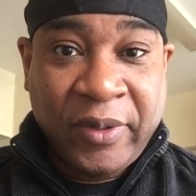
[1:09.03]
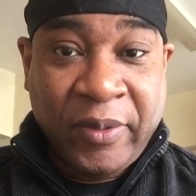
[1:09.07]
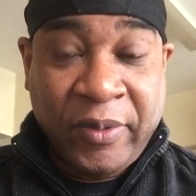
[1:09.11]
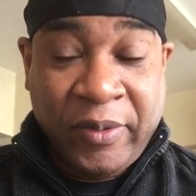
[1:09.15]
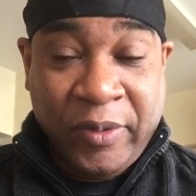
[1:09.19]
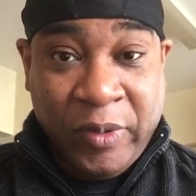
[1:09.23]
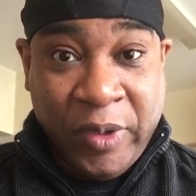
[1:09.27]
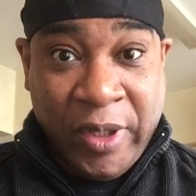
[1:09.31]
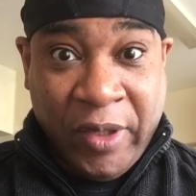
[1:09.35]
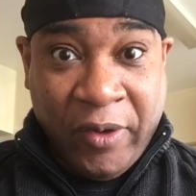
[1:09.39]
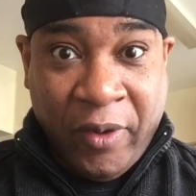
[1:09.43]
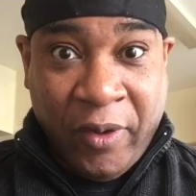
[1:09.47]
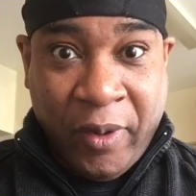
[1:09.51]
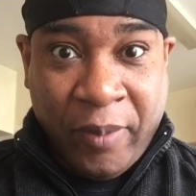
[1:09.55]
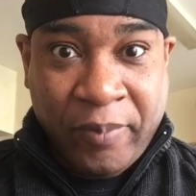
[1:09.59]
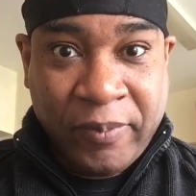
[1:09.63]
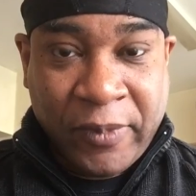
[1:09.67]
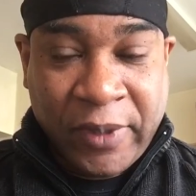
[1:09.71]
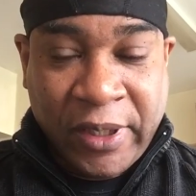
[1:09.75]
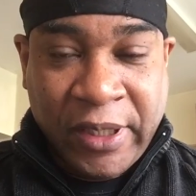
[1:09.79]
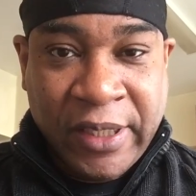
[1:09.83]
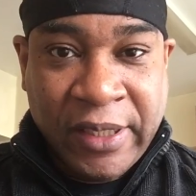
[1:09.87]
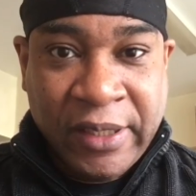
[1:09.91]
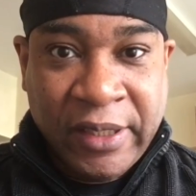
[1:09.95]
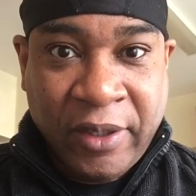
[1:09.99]
or
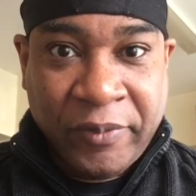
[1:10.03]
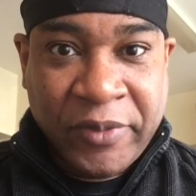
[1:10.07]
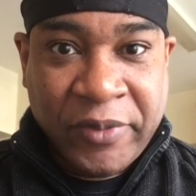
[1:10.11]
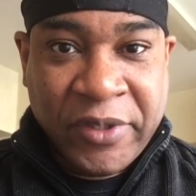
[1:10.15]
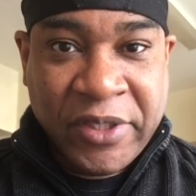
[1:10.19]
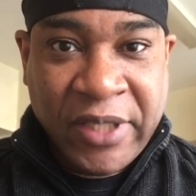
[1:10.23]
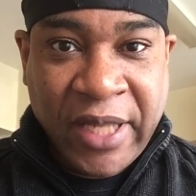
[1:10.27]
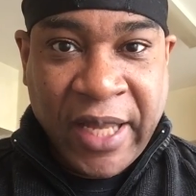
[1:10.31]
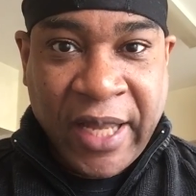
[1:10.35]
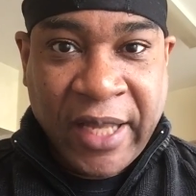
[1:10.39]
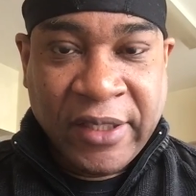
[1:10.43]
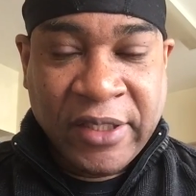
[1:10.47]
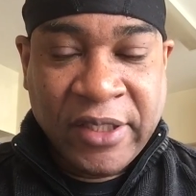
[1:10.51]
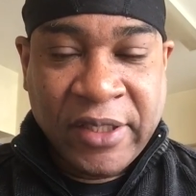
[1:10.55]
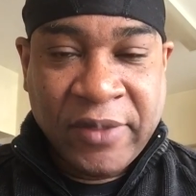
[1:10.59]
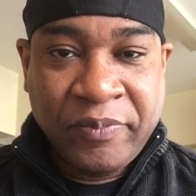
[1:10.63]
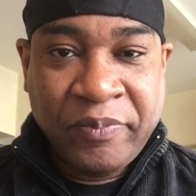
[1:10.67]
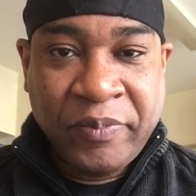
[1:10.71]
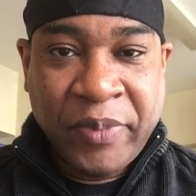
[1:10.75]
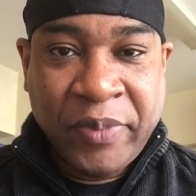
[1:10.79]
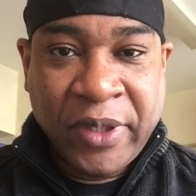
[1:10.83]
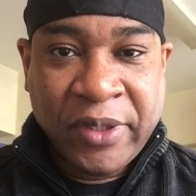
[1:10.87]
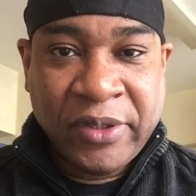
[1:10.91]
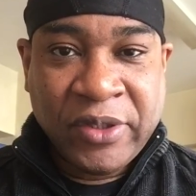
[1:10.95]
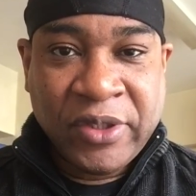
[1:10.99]
clearly upset,
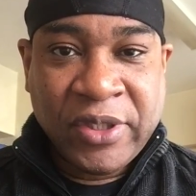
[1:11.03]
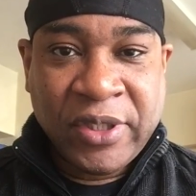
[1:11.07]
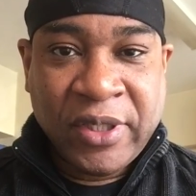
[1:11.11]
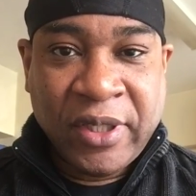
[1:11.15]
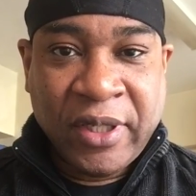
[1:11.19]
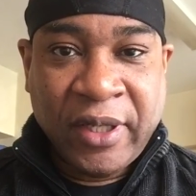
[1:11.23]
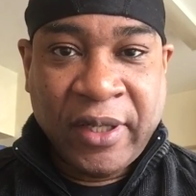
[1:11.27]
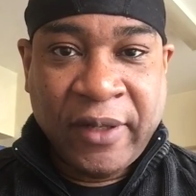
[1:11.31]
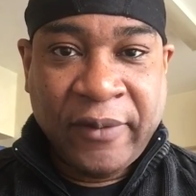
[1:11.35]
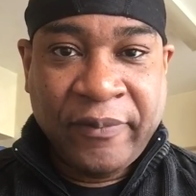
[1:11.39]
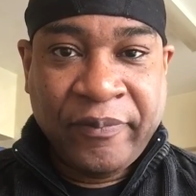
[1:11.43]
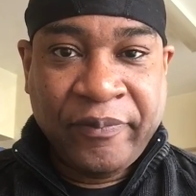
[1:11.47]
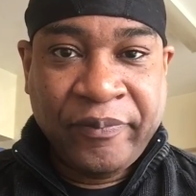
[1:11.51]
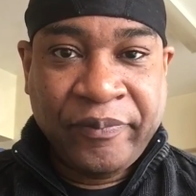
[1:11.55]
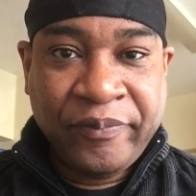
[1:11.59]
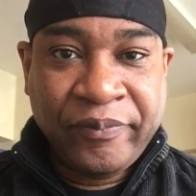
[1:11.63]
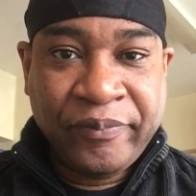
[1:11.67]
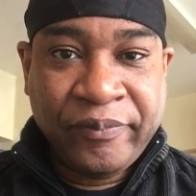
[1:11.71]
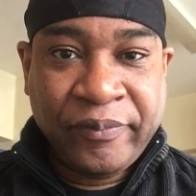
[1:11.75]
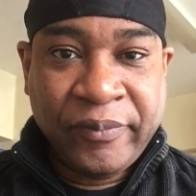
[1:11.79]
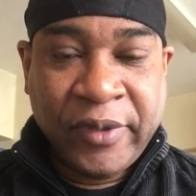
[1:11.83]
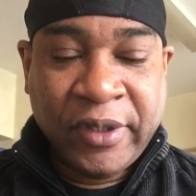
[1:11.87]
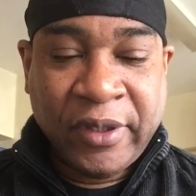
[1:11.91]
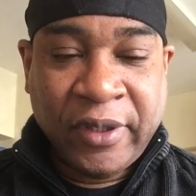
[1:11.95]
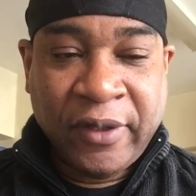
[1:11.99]
but
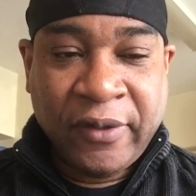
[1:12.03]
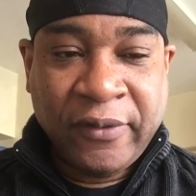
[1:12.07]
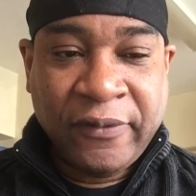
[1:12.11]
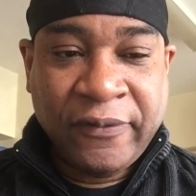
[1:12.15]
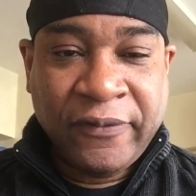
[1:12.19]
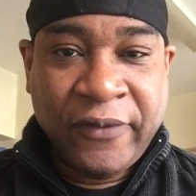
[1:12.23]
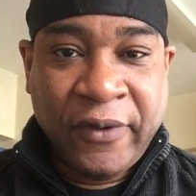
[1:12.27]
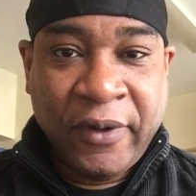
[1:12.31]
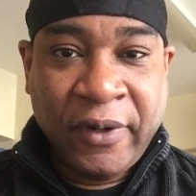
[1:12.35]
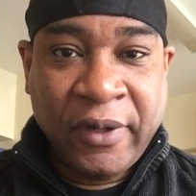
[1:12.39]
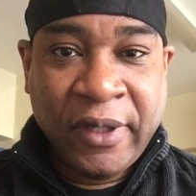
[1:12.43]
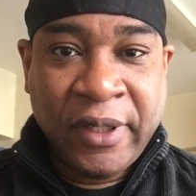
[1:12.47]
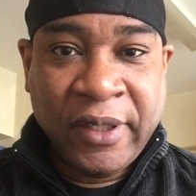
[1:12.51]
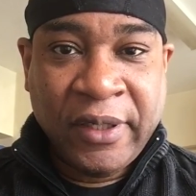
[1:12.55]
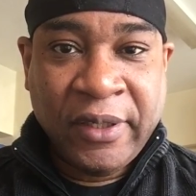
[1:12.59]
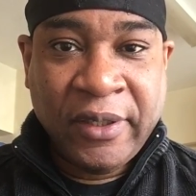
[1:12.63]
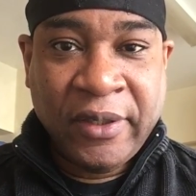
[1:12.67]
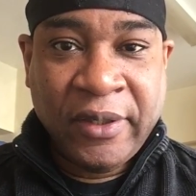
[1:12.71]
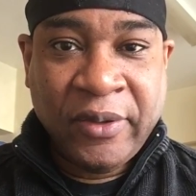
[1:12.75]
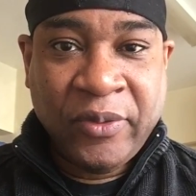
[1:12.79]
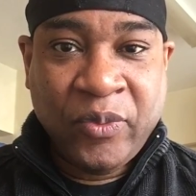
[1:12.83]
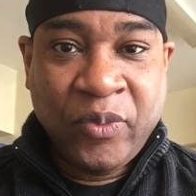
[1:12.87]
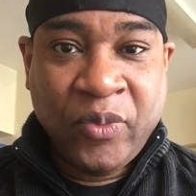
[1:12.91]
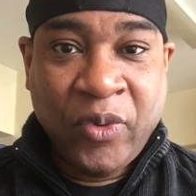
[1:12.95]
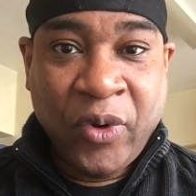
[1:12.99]

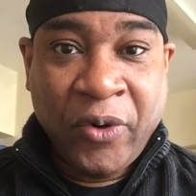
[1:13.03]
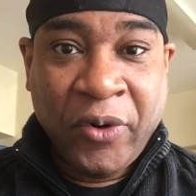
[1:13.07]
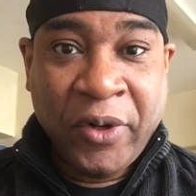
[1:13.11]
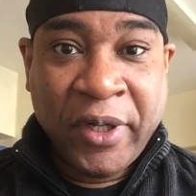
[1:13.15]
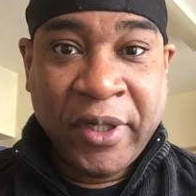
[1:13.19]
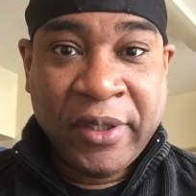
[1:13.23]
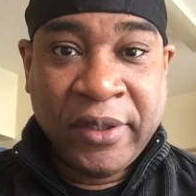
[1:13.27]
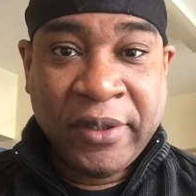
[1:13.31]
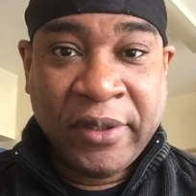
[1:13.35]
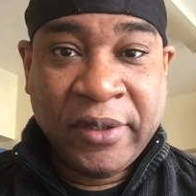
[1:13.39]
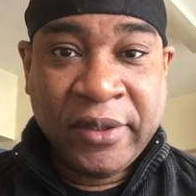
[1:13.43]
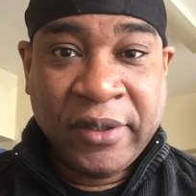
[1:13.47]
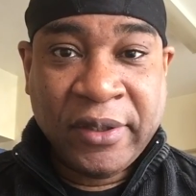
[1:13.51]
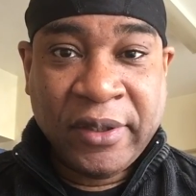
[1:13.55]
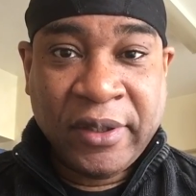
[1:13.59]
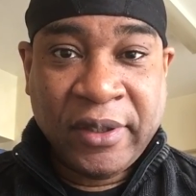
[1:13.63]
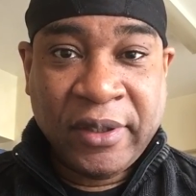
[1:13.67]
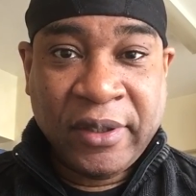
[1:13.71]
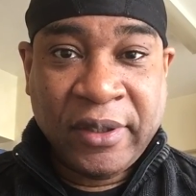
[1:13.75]
very worried